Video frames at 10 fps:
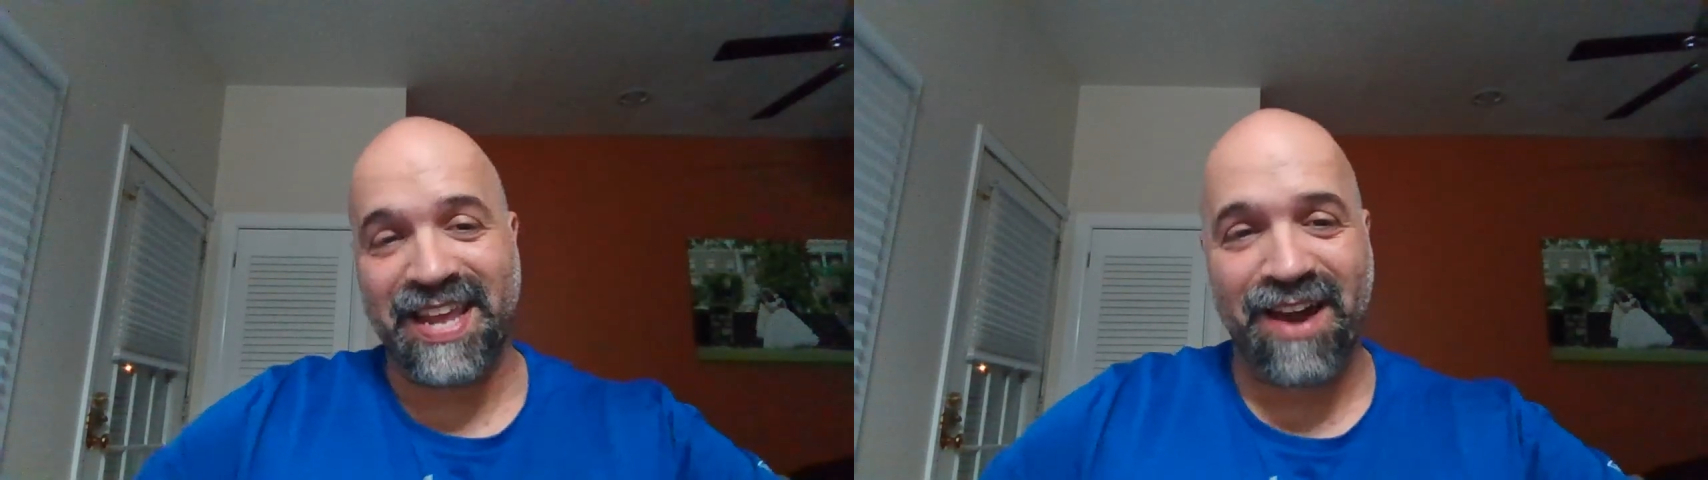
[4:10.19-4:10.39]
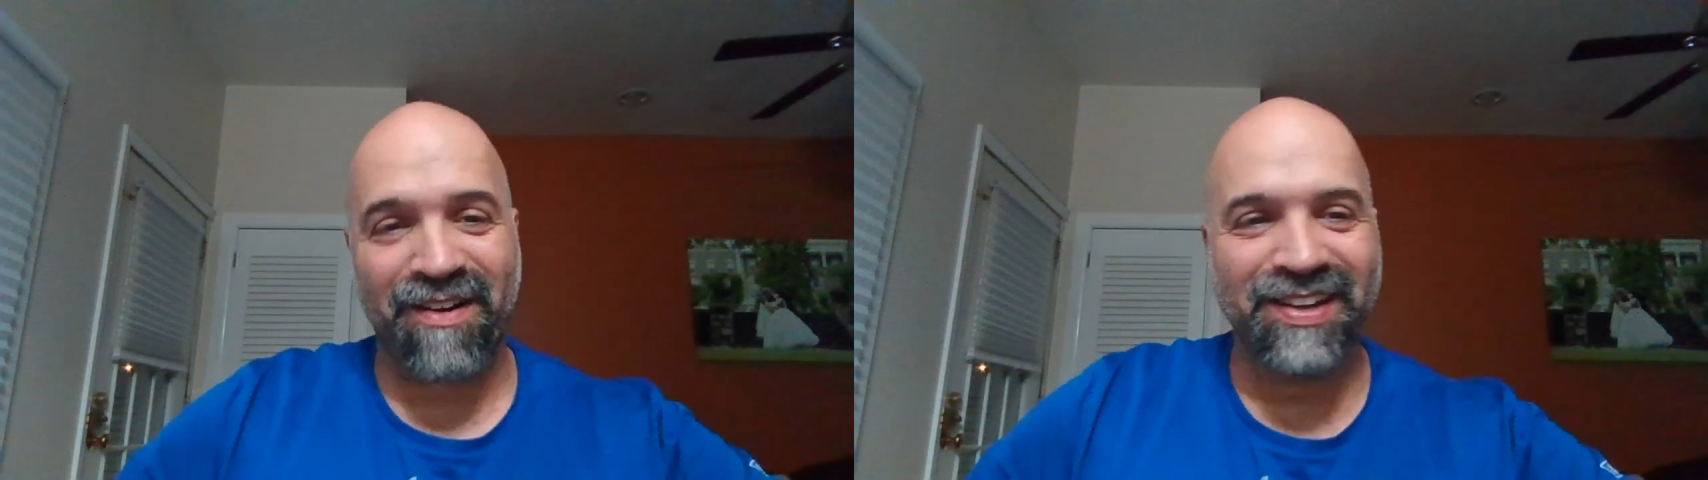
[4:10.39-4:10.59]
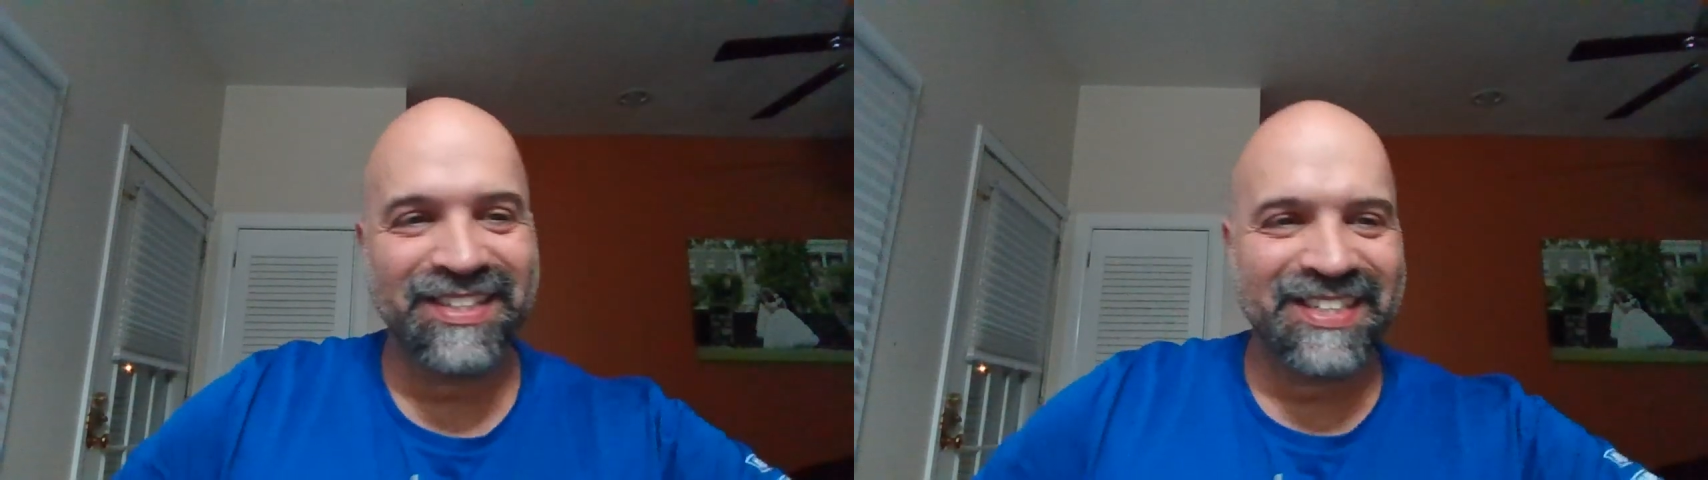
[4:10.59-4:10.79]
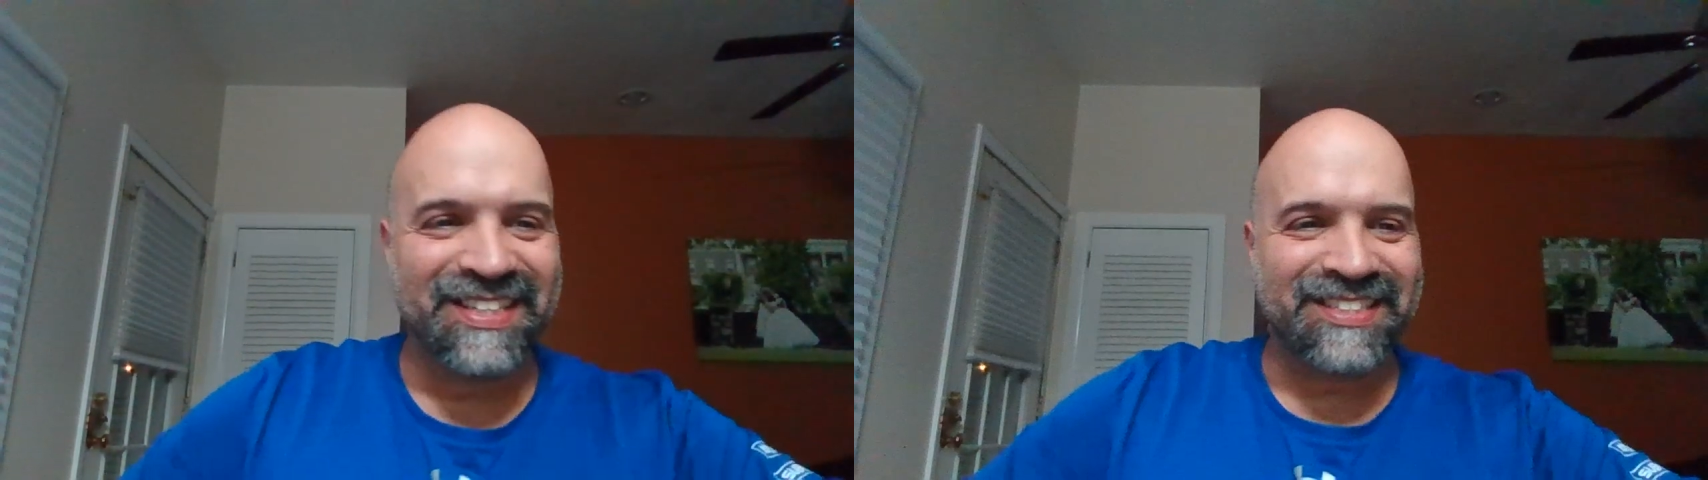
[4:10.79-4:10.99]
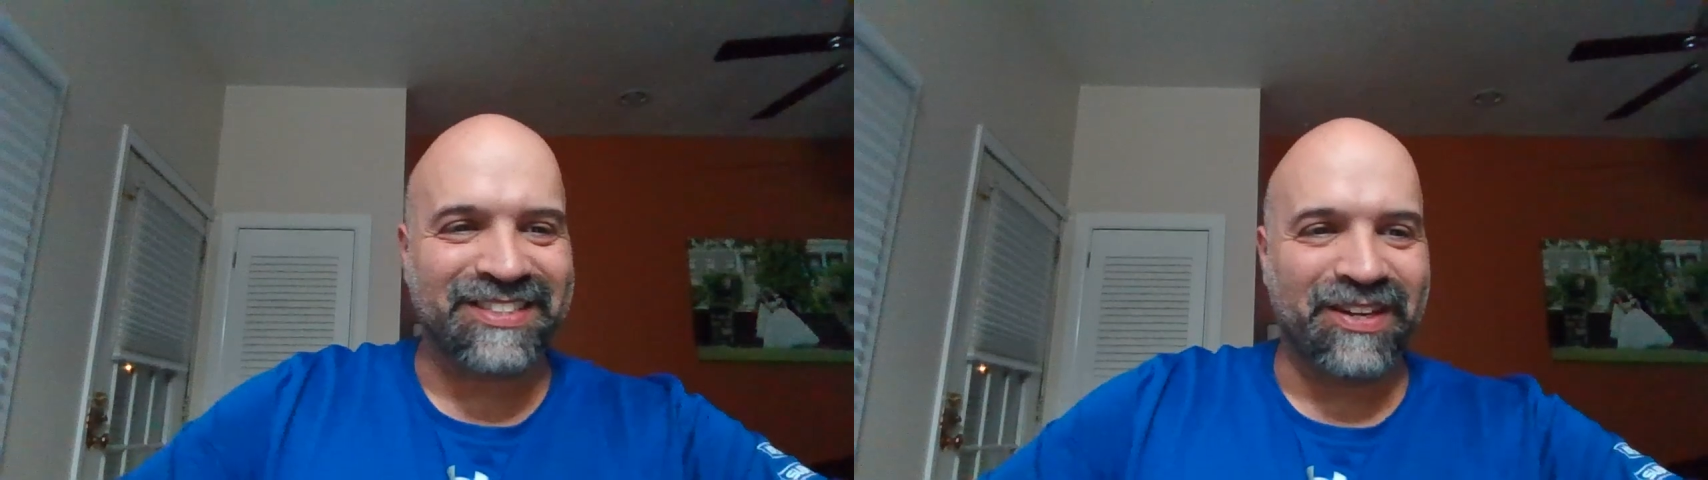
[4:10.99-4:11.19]
now.
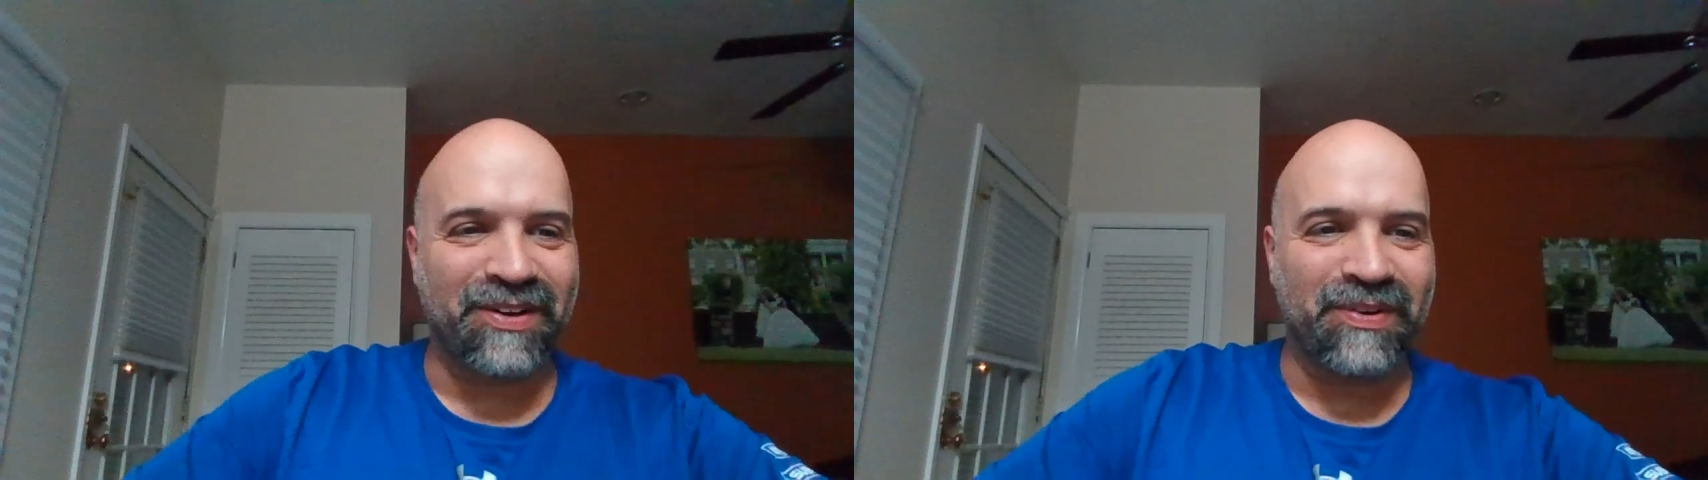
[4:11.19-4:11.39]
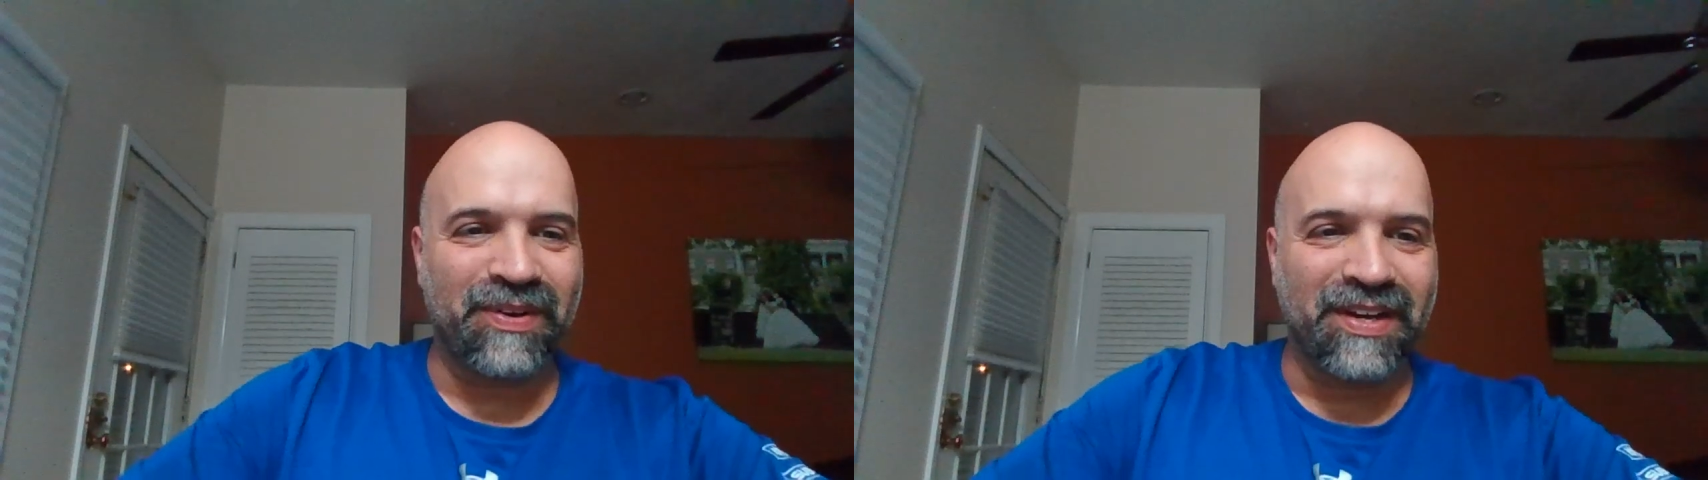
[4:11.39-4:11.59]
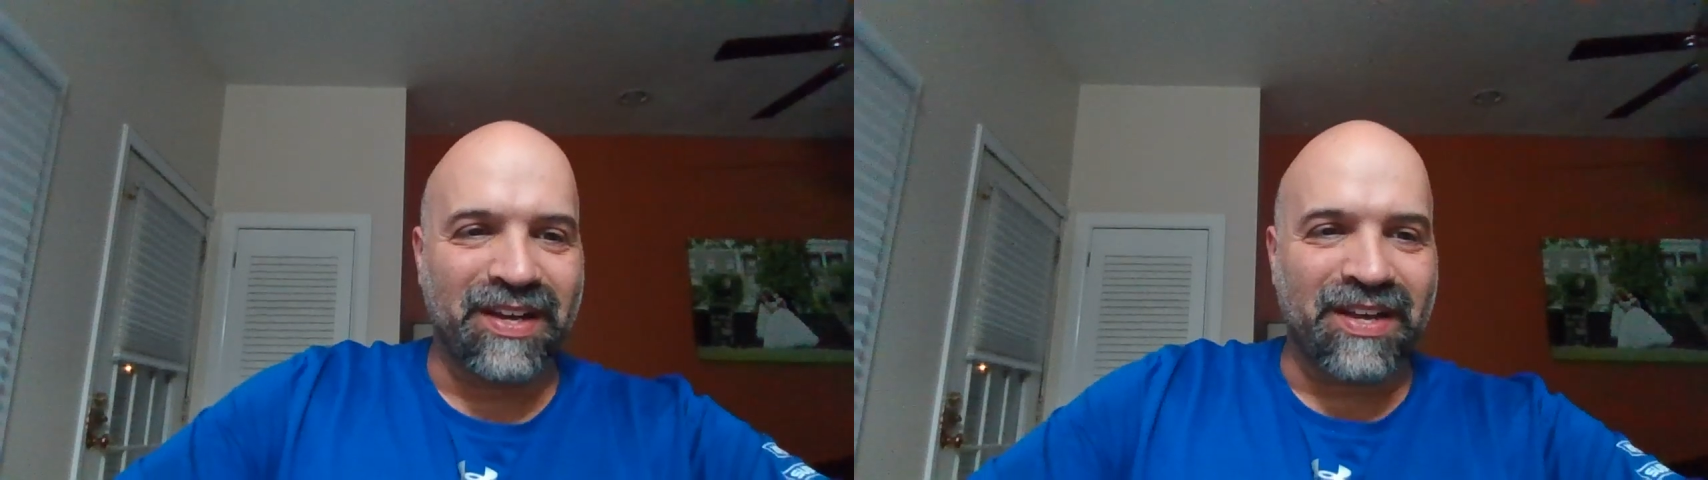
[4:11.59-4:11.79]
So